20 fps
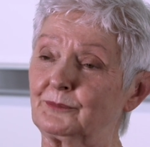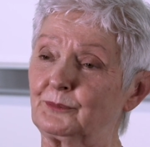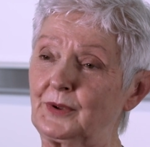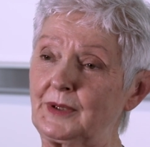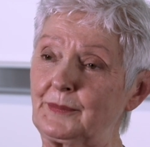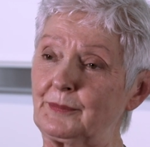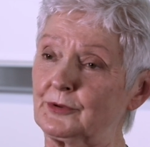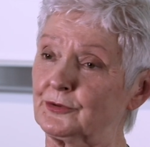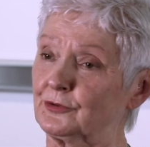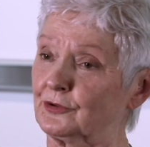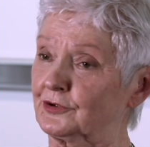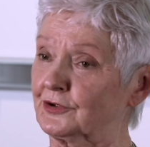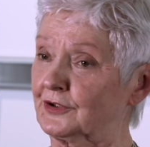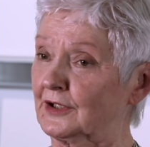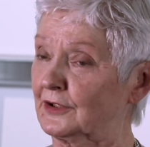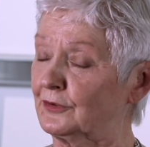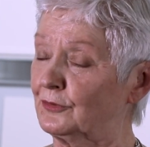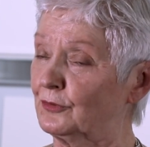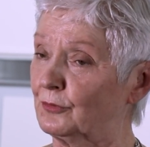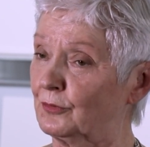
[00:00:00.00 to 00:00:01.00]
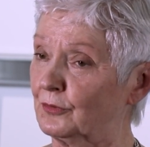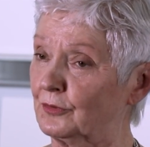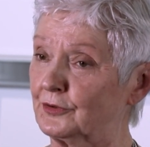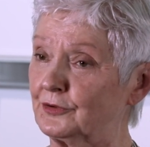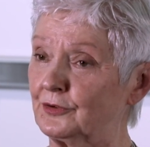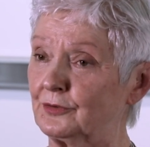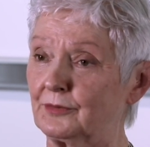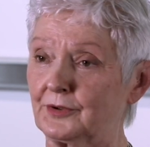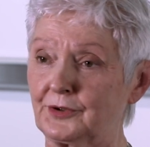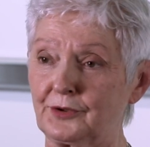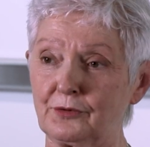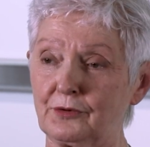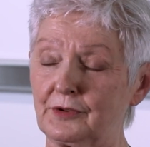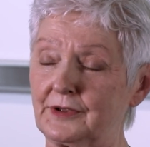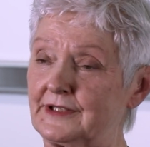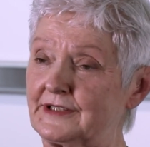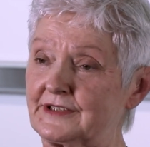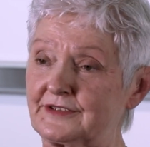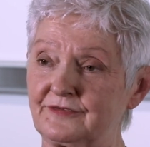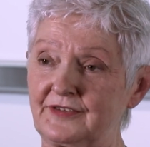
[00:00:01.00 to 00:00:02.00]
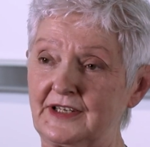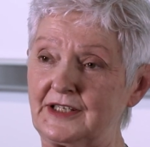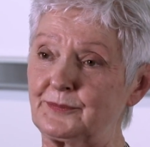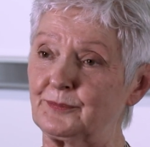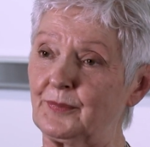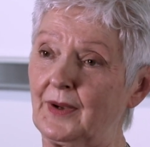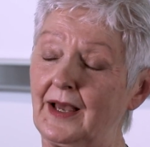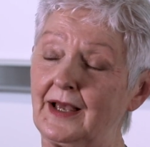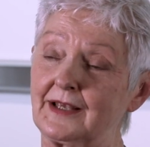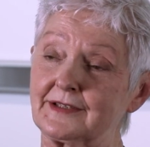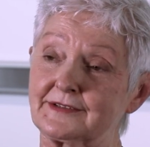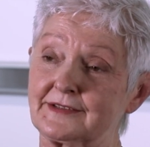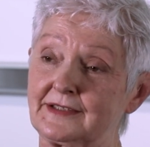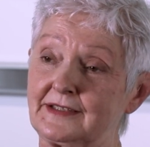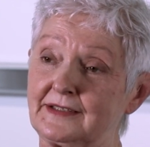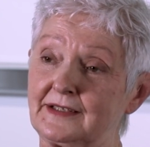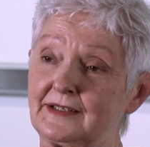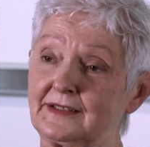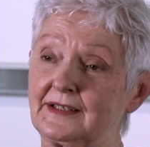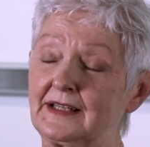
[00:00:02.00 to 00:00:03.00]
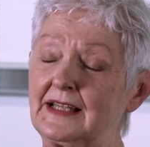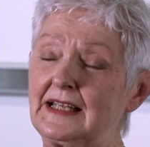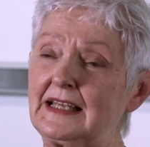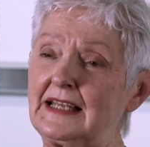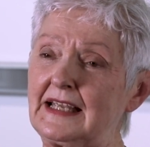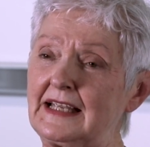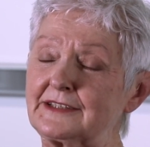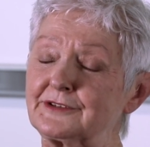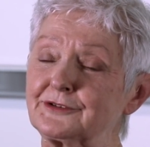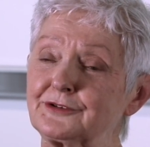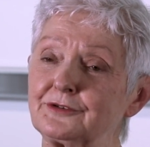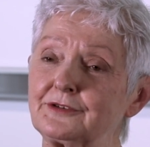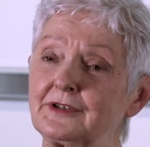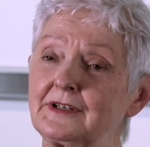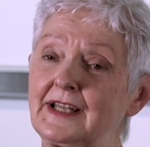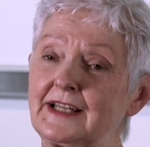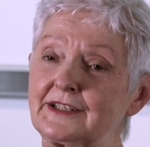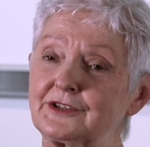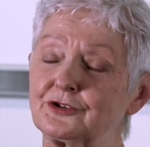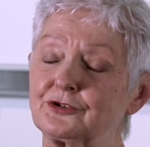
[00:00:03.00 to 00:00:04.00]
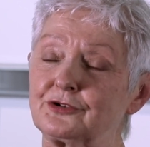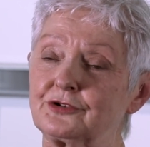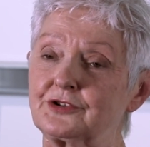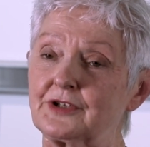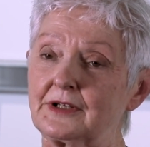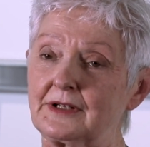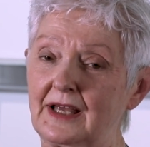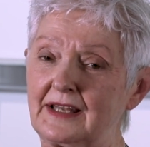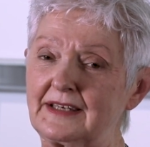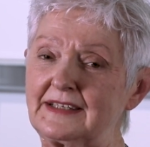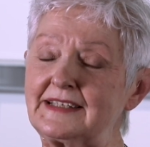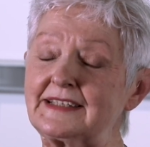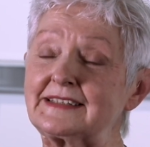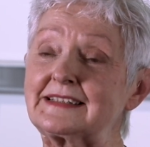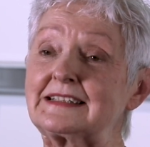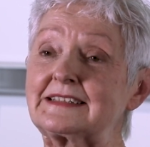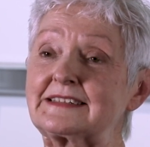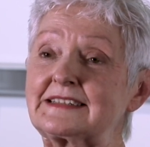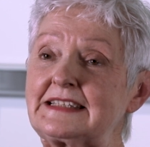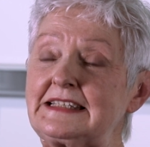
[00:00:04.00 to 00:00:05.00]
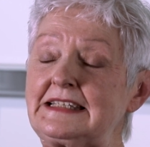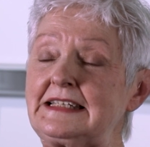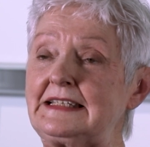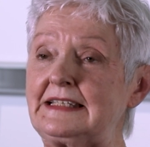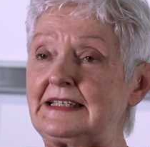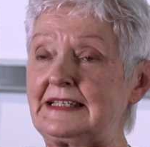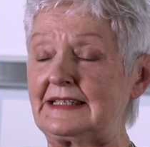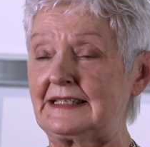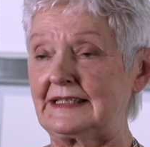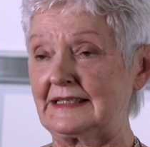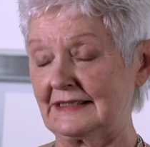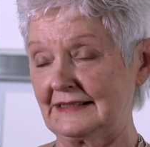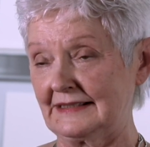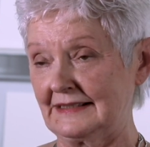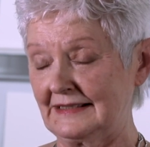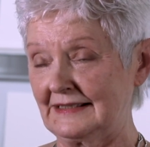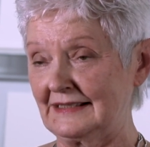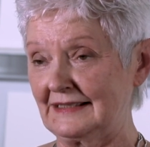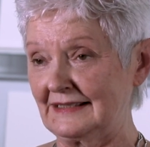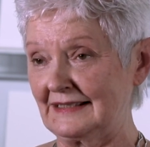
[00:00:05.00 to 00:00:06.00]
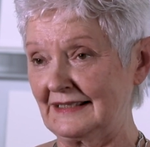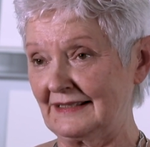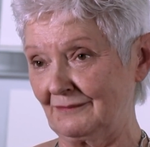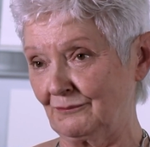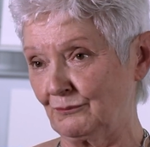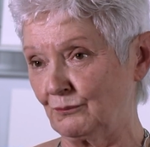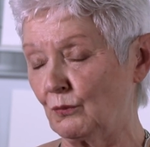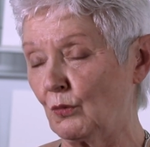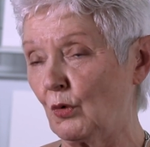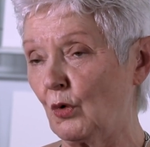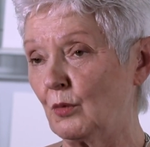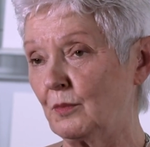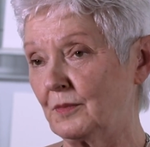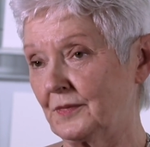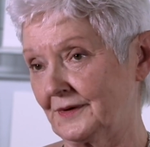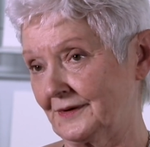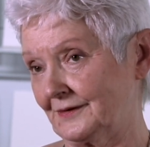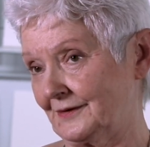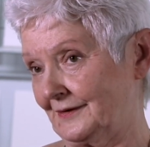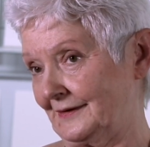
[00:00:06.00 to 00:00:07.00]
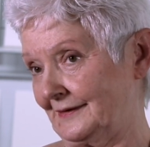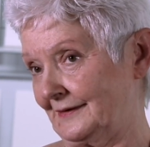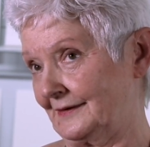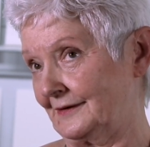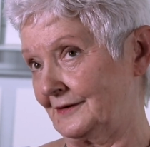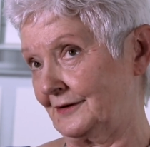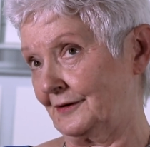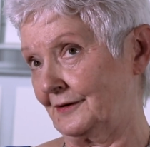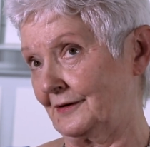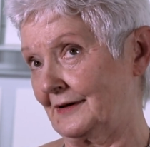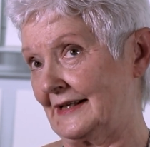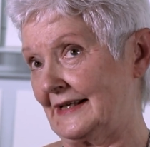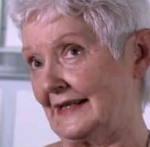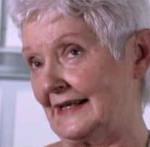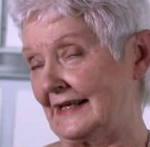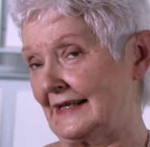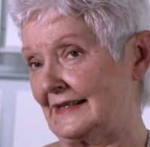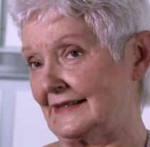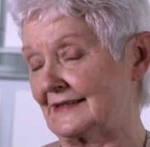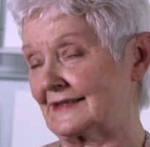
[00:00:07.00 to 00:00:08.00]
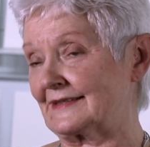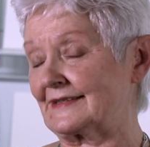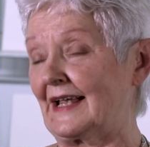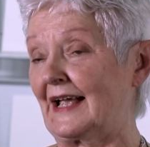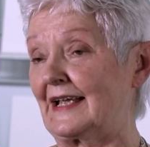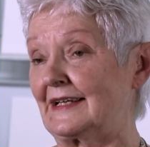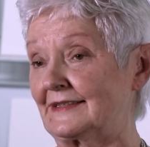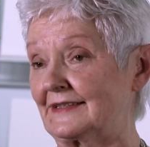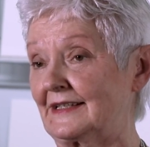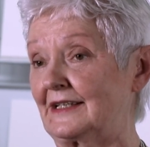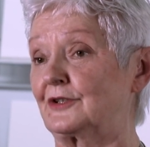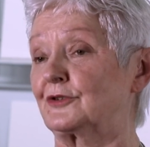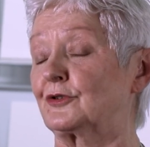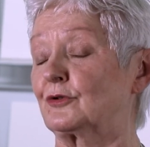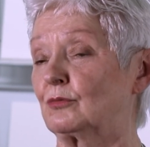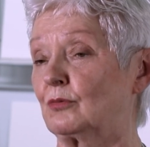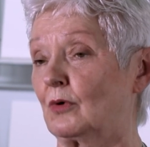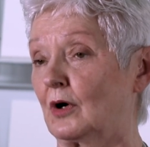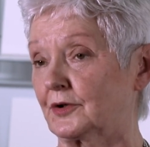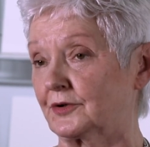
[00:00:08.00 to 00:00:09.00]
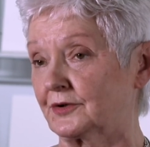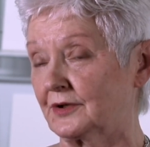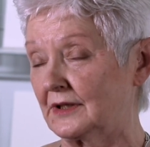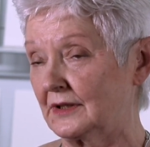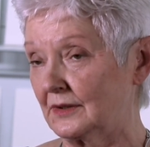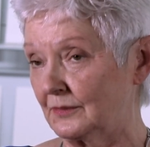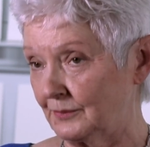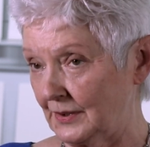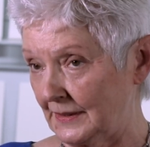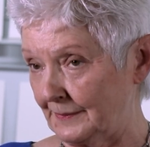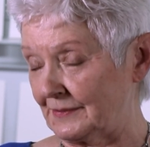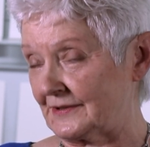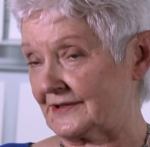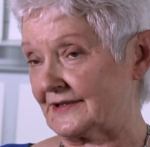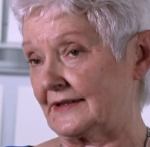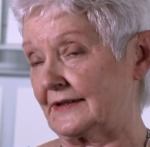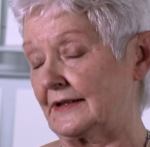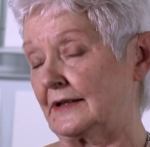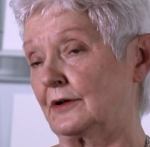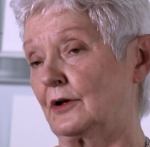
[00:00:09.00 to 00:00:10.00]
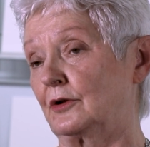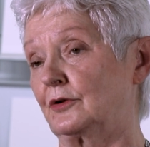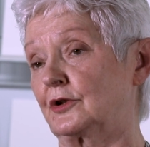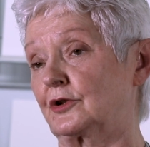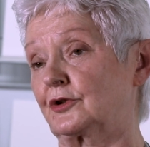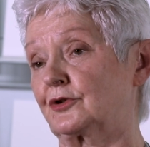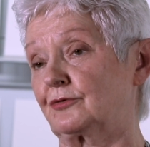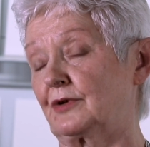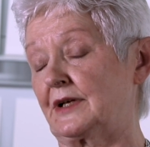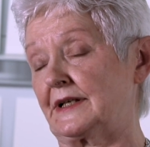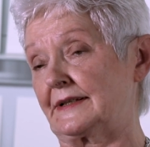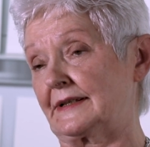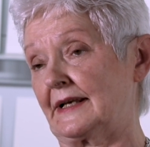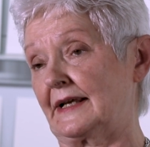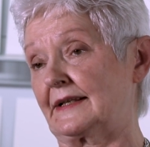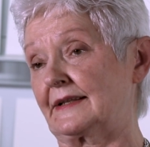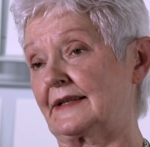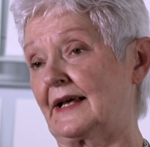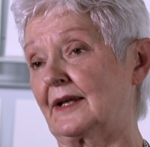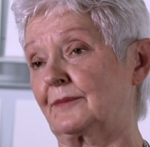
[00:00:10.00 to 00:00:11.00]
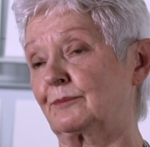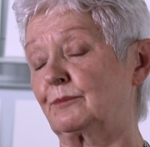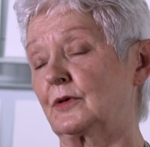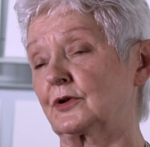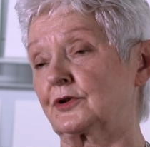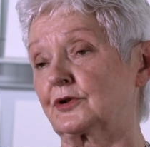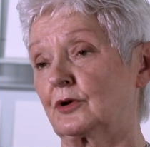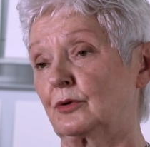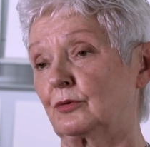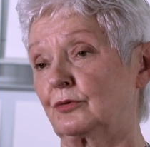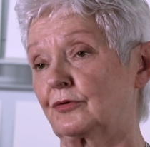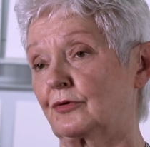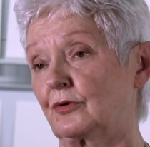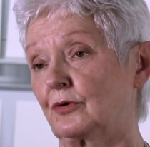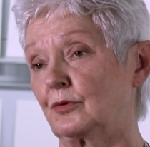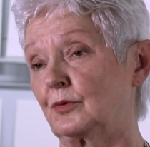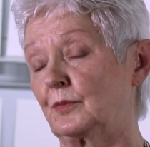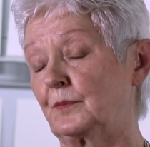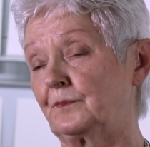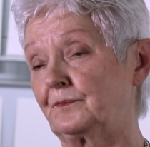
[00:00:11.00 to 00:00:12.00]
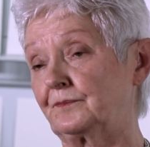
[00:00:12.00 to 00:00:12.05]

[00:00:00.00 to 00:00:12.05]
people just ignore you and all these feet passing, and it sort of lets you a little teeny momentarily insight into what people sitting on the street like that must go through.